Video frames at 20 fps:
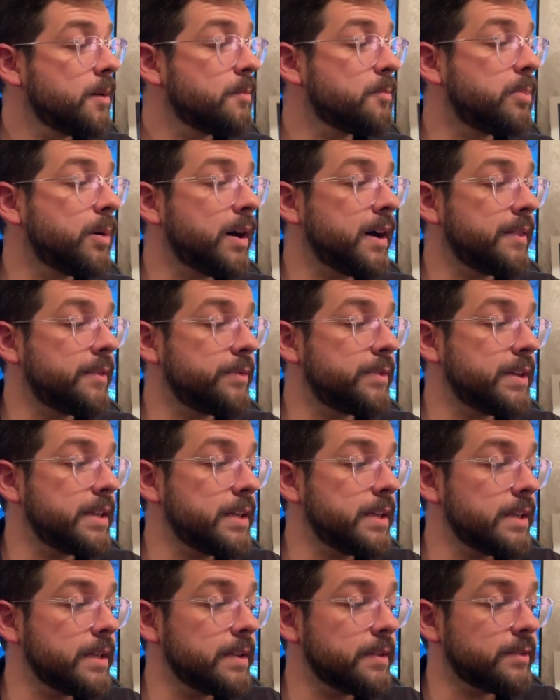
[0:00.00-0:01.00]
But
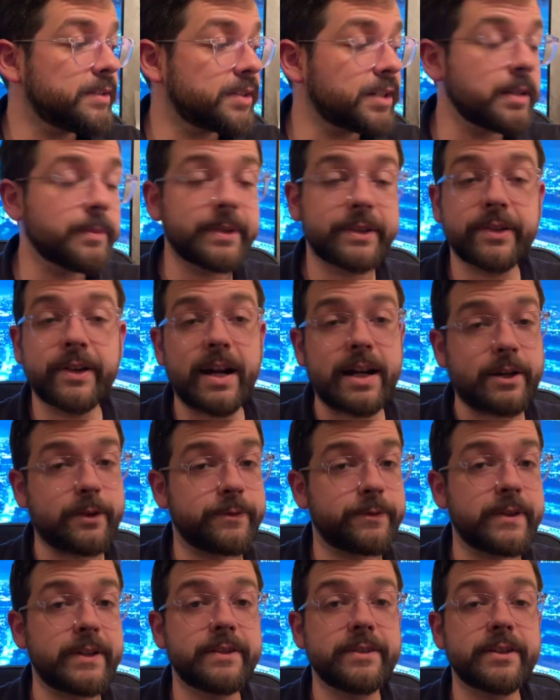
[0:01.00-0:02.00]
the
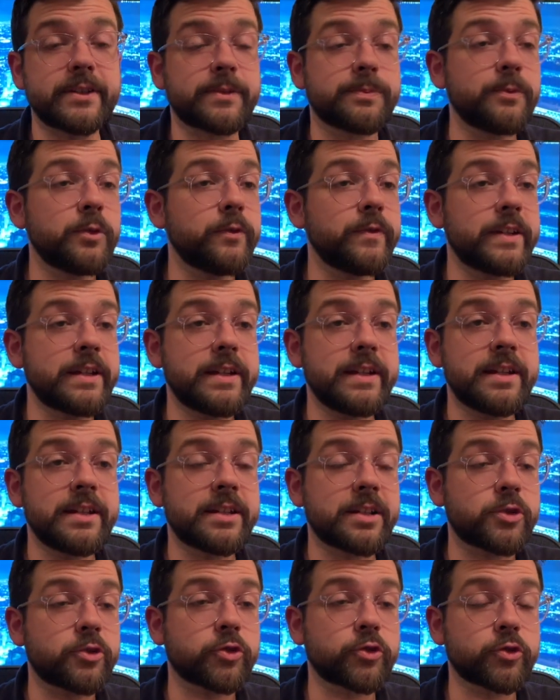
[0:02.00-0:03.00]
cinematography in this movie is
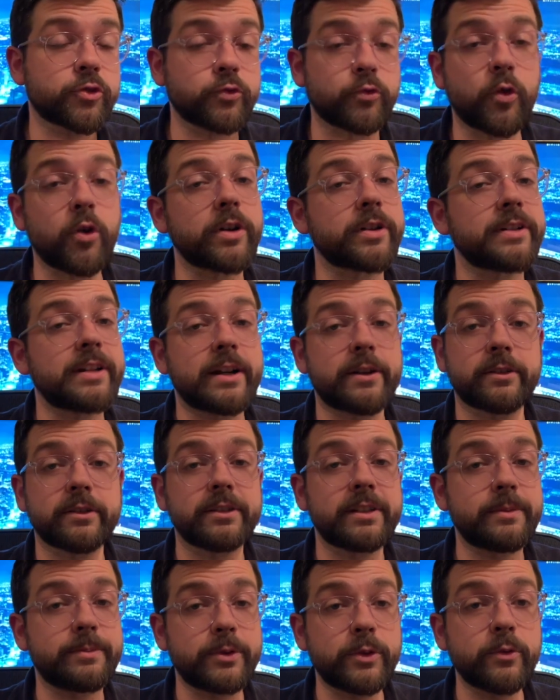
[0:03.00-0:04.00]

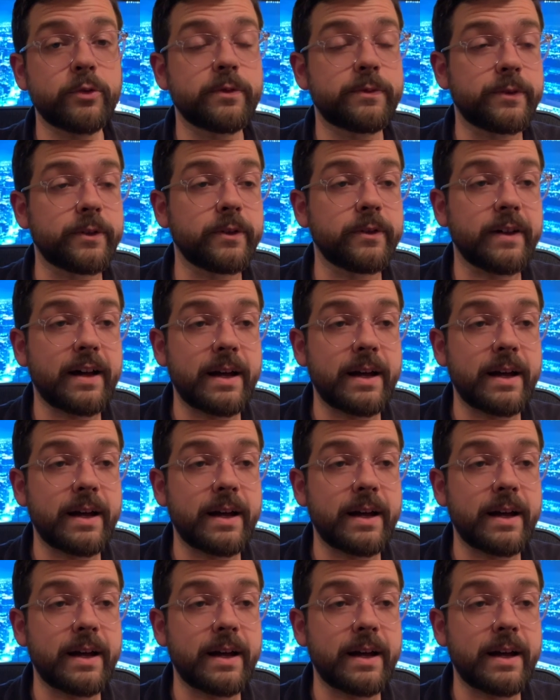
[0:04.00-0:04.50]
extraordinarily beautiful.